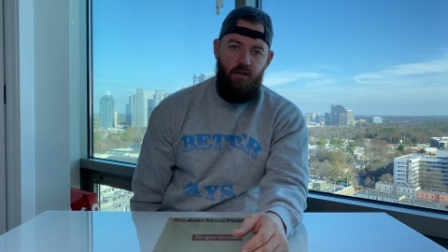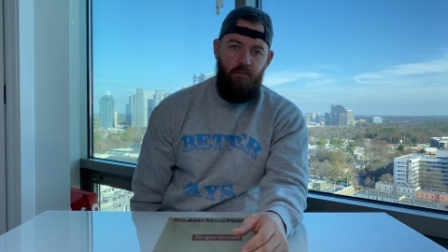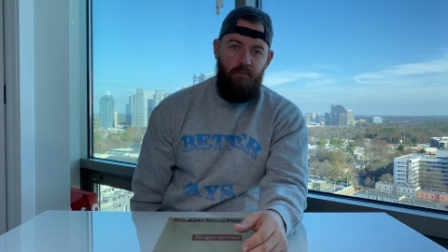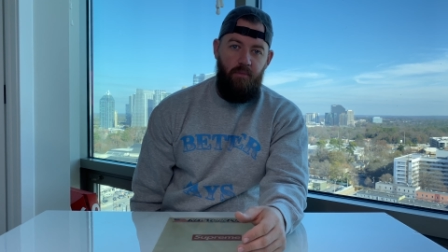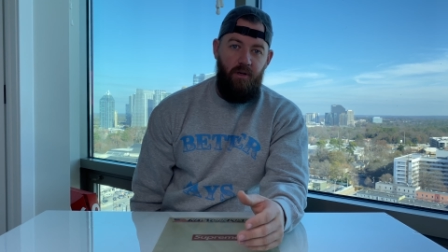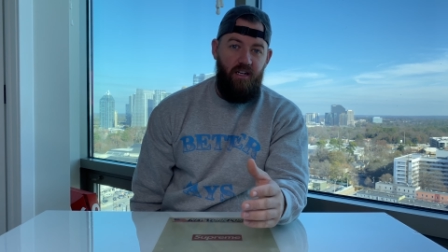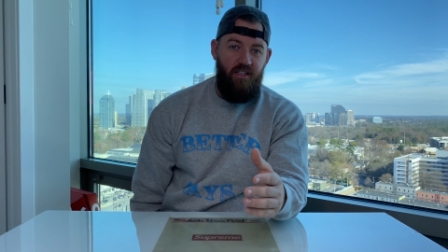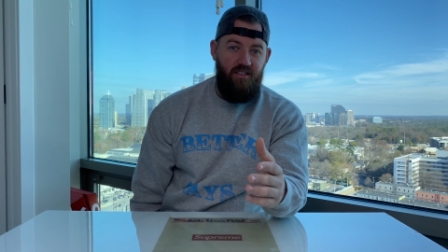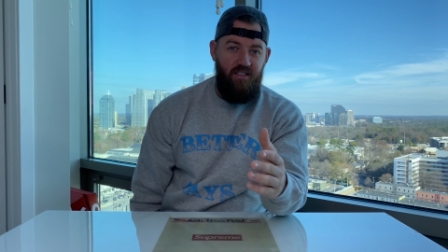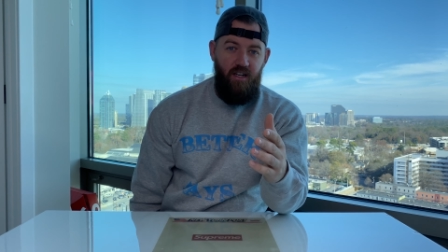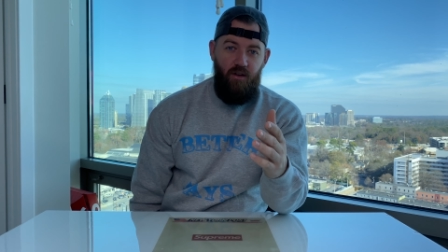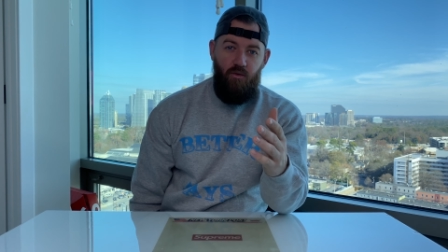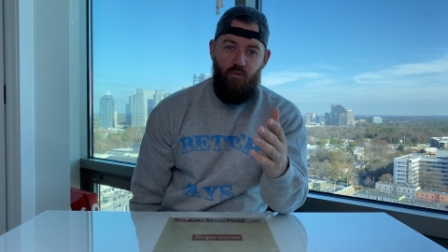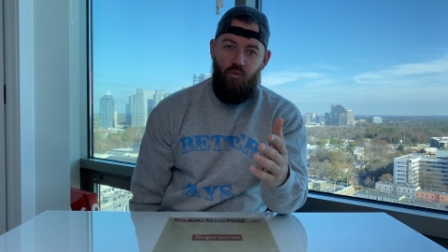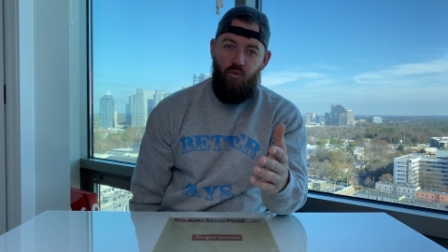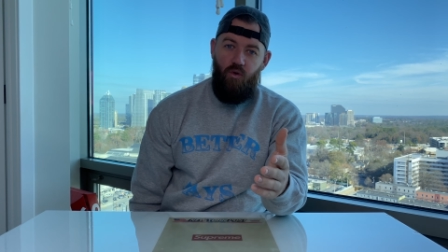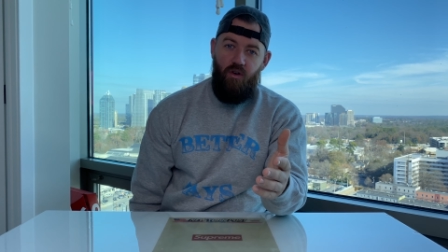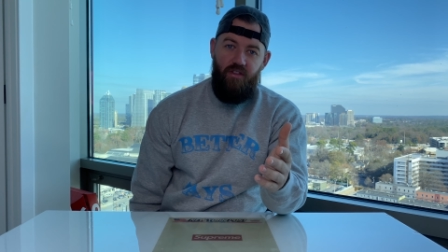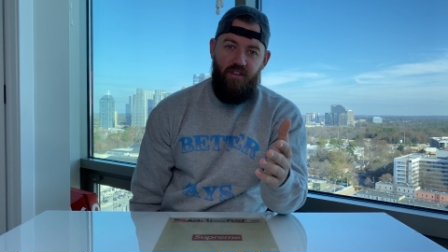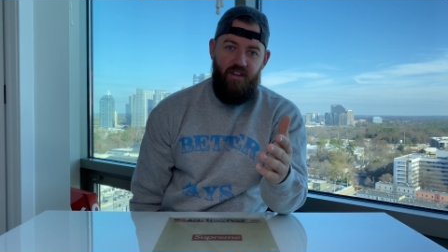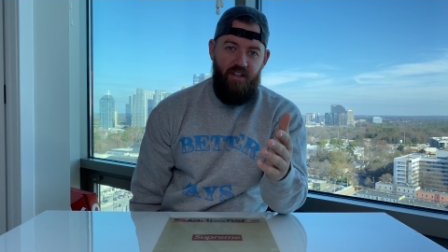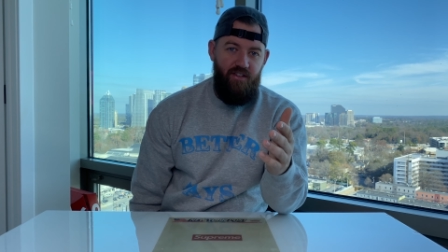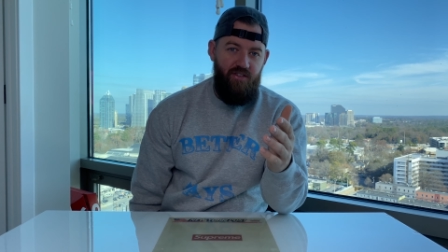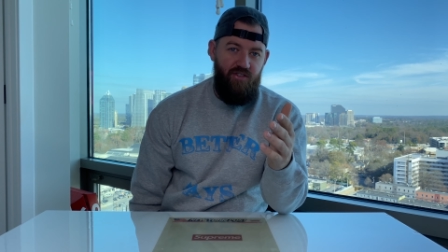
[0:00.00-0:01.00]
because I
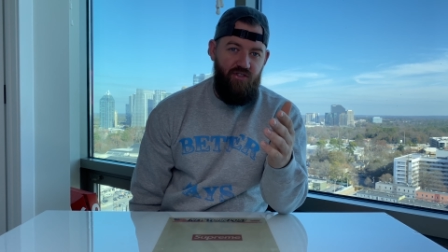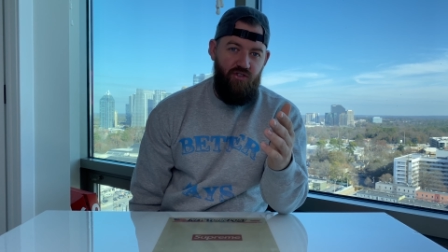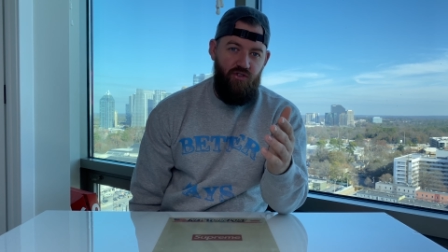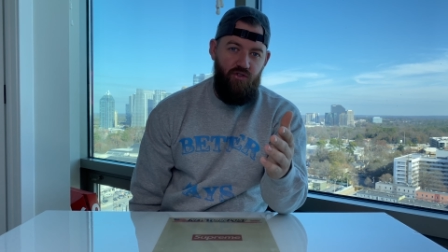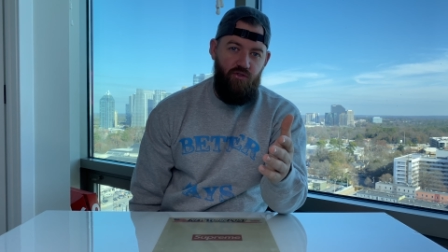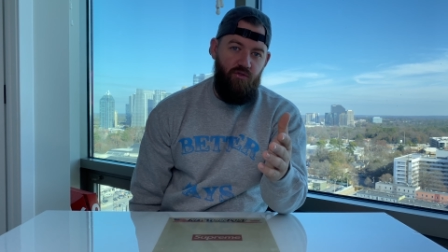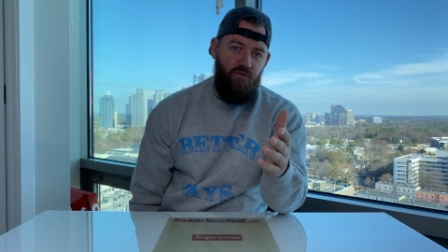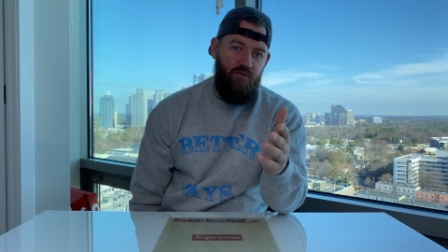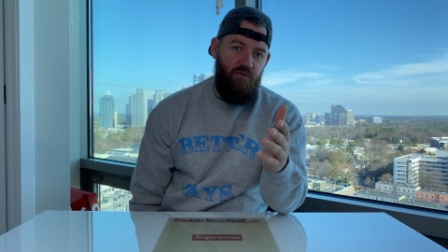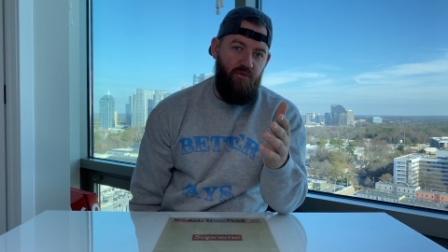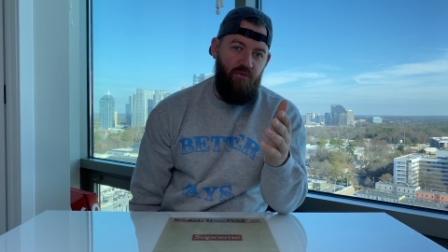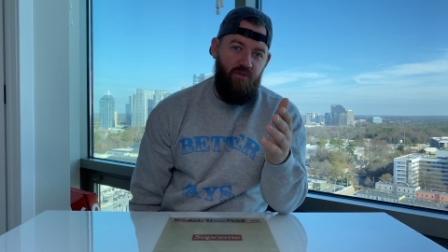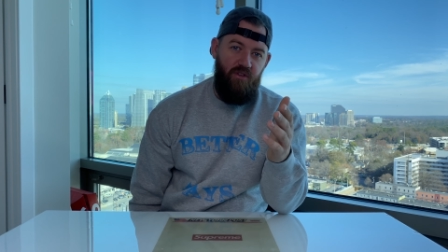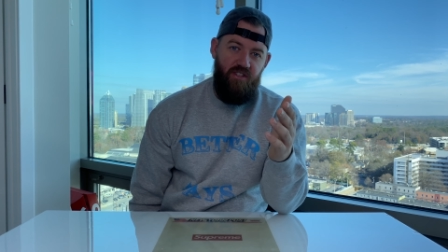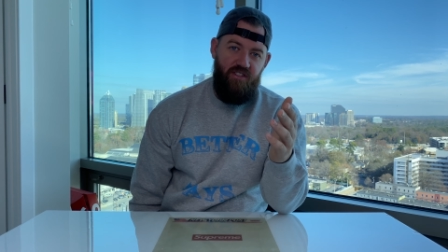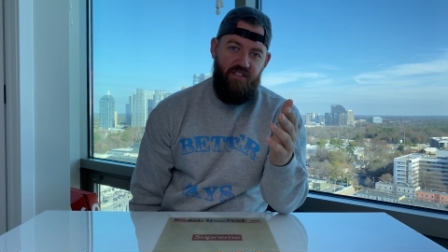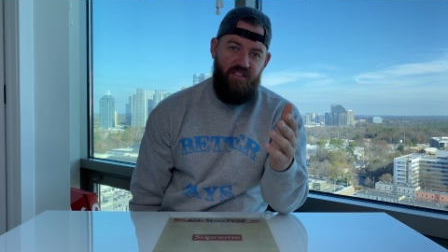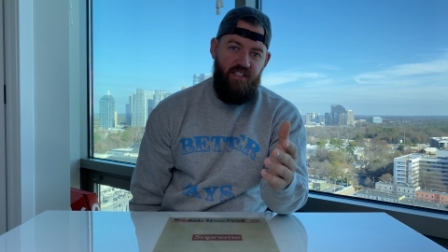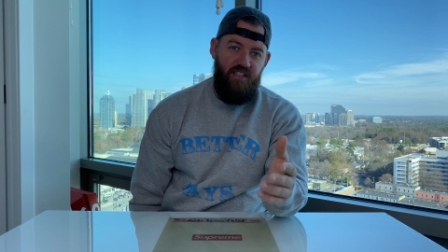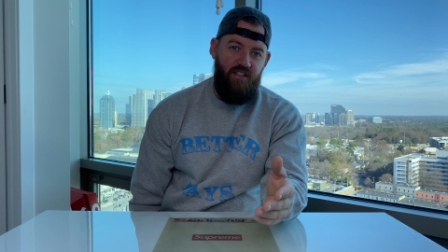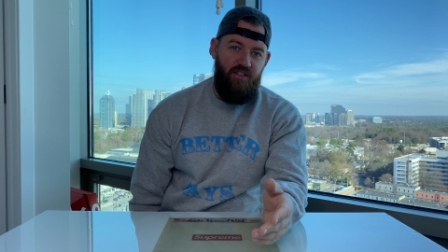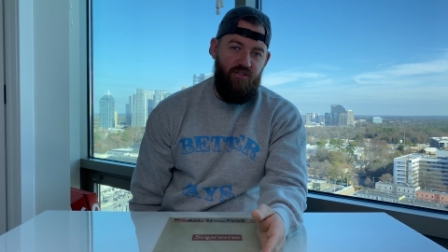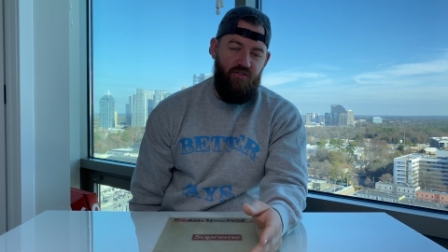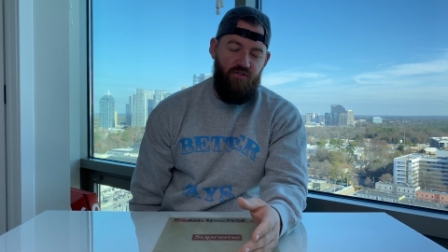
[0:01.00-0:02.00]
won this shoe through the
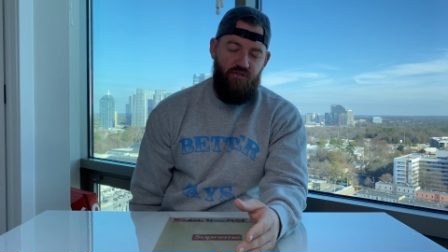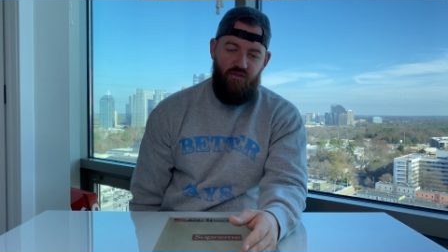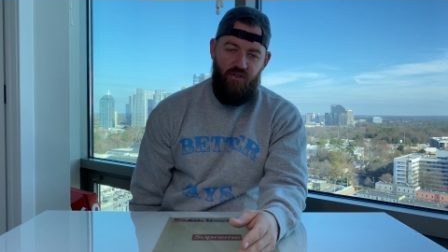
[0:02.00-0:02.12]
sneakers